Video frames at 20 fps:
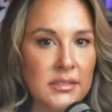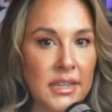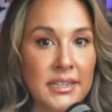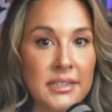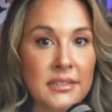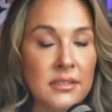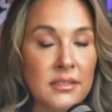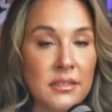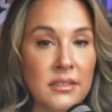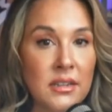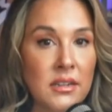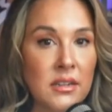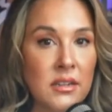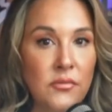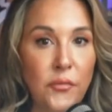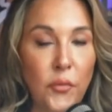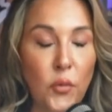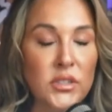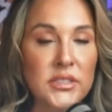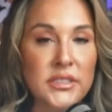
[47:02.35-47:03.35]
I didn't
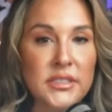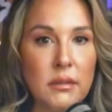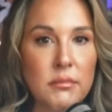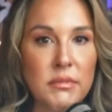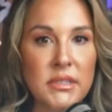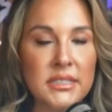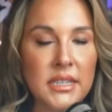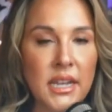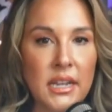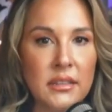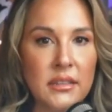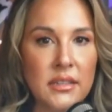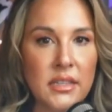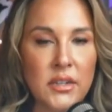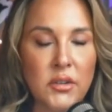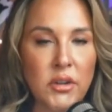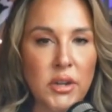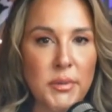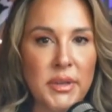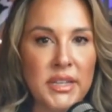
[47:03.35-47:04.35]
force them to sign the
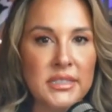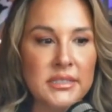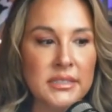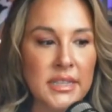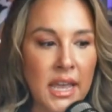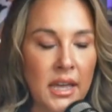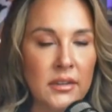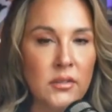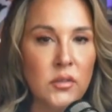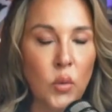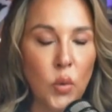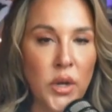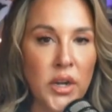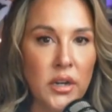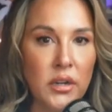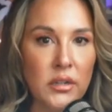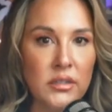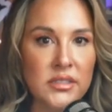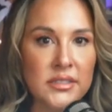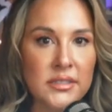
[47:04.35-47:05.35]
agreements, they had
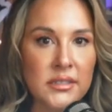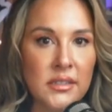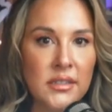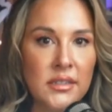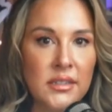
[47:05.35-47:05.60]
lawyers.